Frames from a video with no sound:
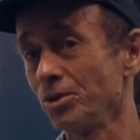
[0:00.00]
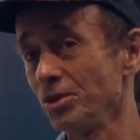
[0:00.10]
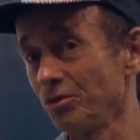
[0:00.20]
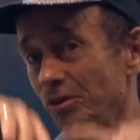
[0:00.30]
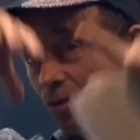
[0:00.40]
which
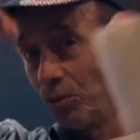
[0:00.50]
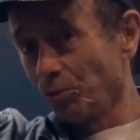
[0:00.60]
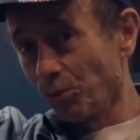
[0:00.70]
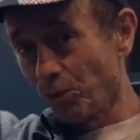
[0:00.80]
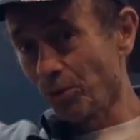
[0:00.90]
is the
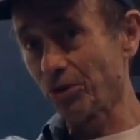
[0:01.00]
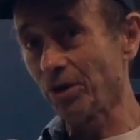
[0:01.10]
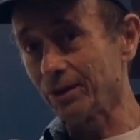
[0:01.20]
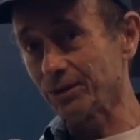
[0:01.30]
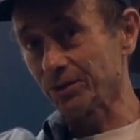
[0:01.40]
broad
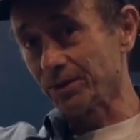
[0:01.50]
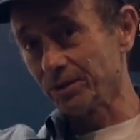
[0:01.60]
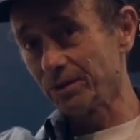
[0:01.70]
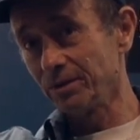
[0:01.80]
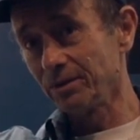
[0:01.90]
task
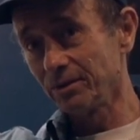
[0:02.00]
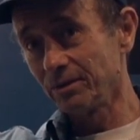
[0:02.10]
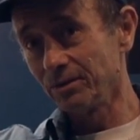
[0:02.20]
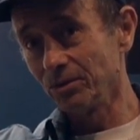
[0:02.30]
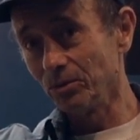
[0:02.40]

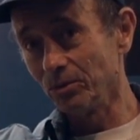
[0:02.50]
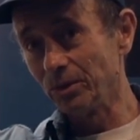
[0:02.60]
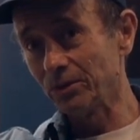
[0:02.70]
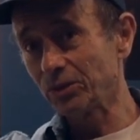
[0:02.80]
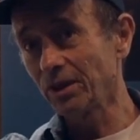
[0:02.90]
that
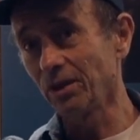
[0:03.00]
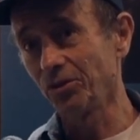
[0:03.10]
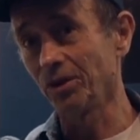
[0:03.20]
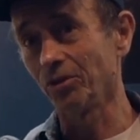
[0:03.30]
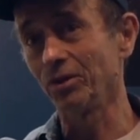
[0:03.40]
we have set
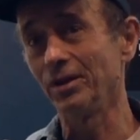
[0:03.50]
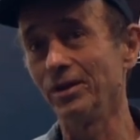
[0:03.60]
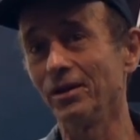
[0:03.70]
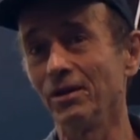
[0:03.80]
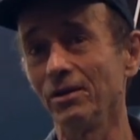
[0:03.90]
ourselves in
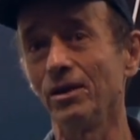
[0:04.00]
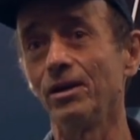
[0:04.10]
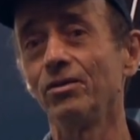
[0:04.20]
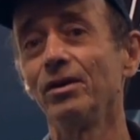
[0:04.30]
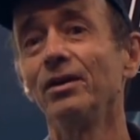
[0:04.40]
the archive,
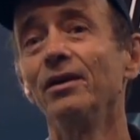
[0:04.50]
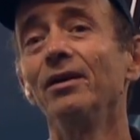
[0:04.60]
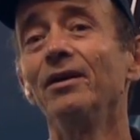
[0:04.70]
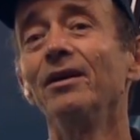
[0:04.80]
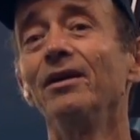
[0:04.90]

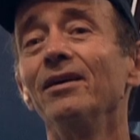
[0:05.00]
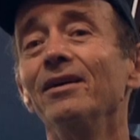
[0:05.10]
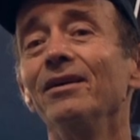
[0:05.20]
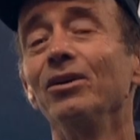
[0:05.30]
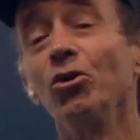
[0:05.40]

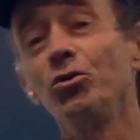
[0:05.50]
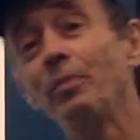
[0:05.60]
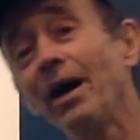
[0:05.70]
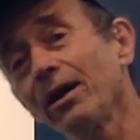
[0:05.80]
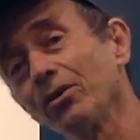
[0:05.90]
goes
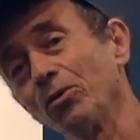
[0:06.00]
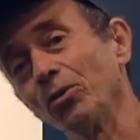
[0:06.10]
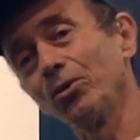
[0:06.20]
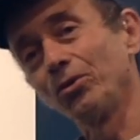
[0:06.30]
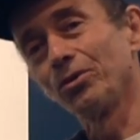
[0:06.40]
back,
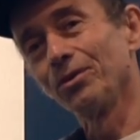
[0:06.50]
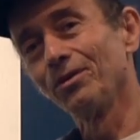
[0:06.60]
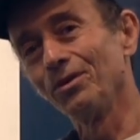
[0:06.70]
of course,